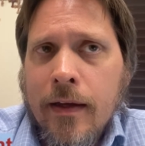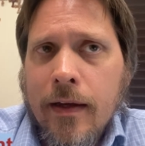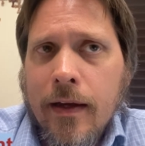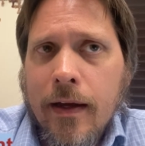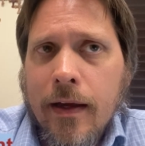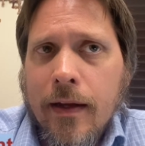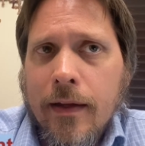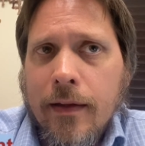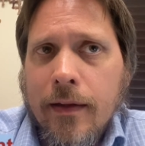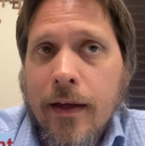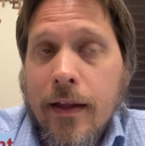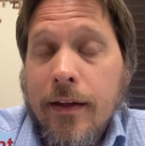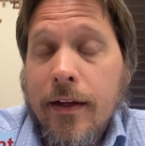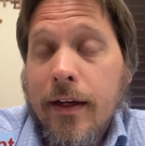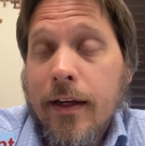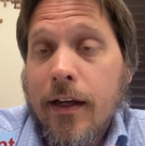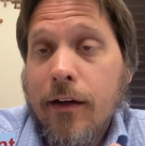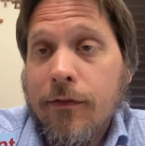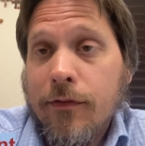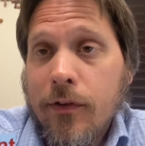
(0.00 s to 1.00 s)
and and then I
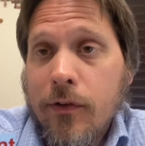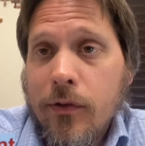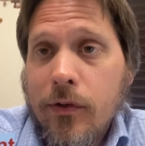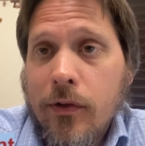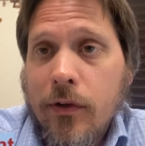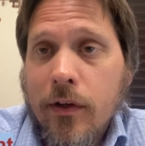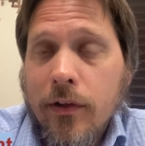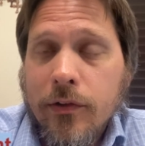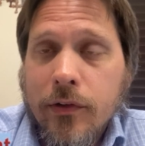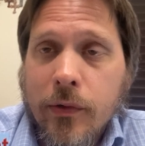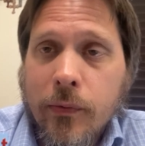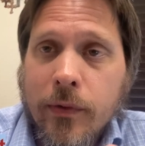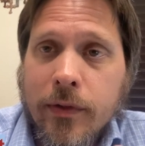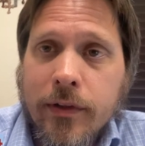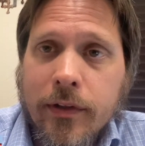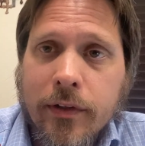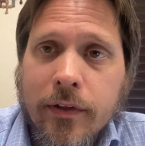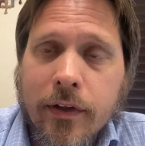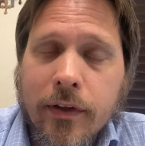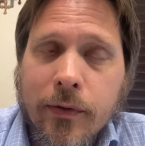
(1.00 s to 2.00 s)
got a phone call, so I went
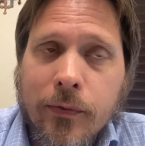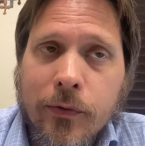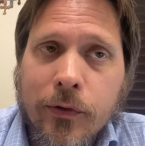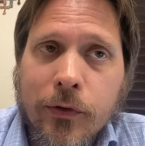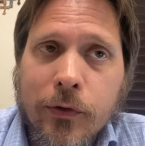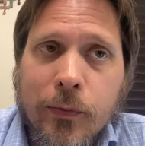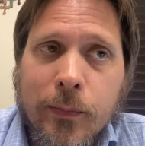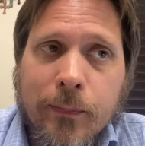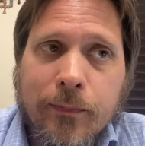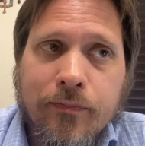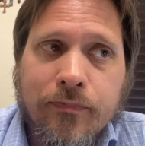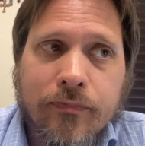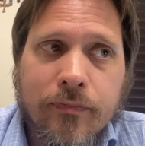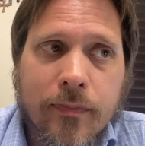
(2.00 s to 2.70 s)
to the other room,